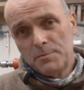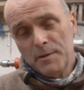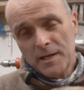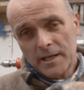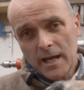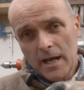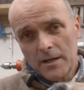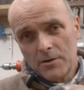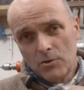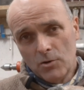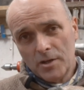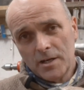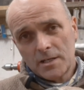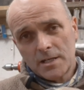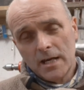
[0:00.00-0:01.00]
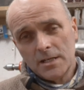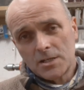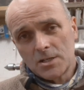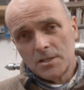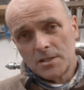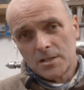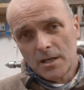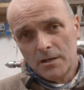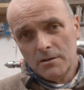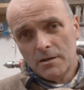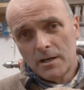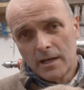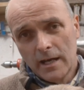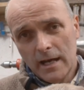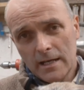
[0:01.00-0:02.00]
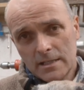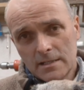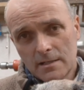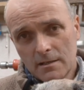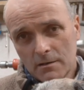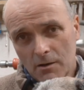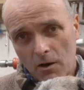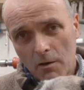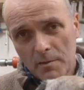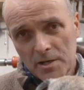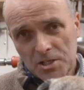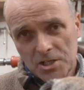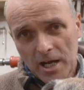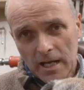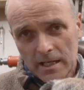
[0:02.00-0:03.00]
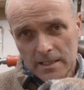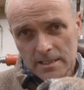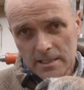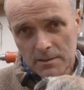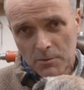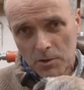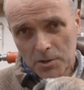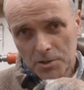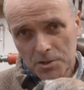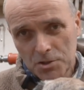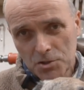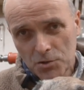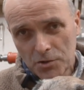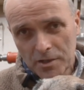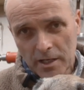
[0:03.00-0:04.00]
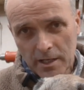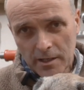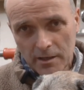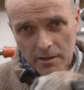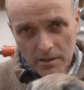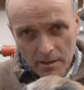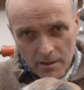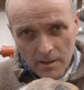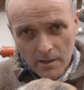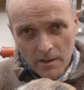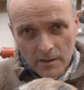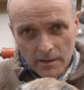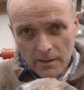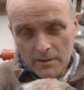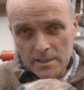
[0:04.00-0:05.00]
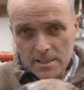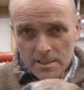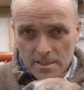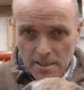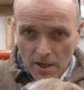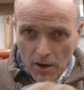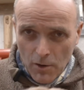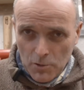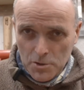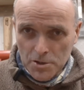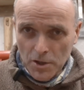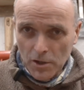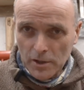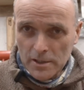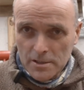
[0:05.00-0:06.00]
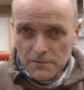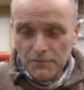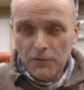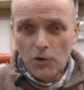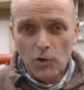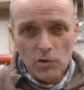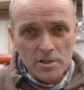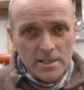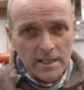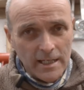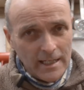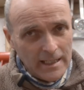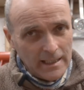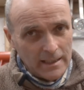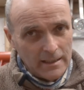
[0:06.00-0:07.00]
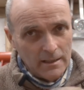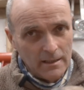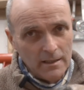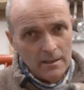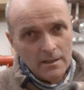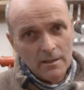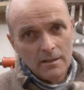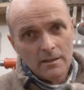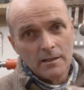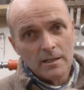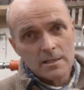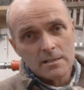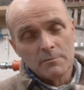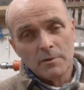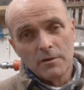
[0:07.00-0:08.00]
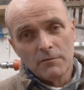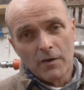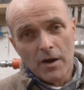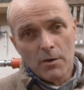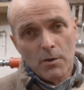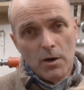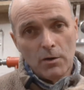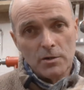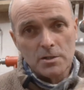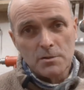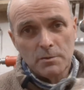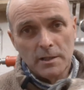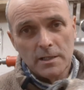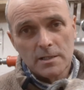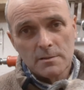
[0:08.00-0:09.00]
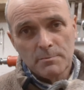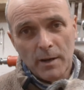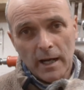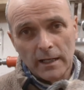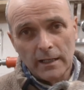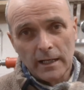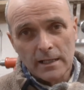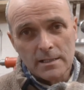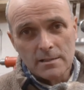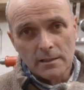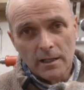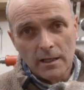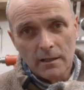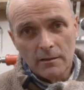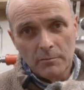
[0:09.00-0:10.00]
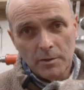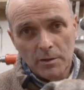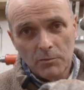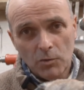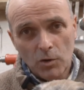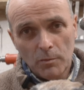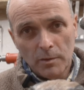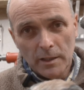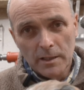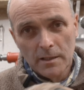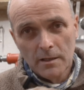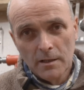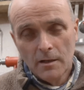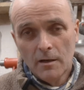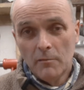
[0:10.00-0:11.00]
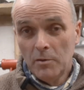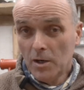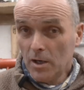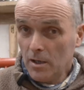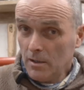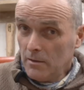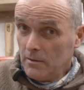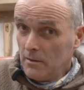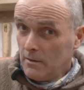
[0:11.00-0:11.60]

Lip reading: been getting all the attention, so Kez got a bit jealous. He wanted to join in. Now, this is the old dog. He's 14, and he hasn't been very well this week. His back legs are getting a bit wobbly, but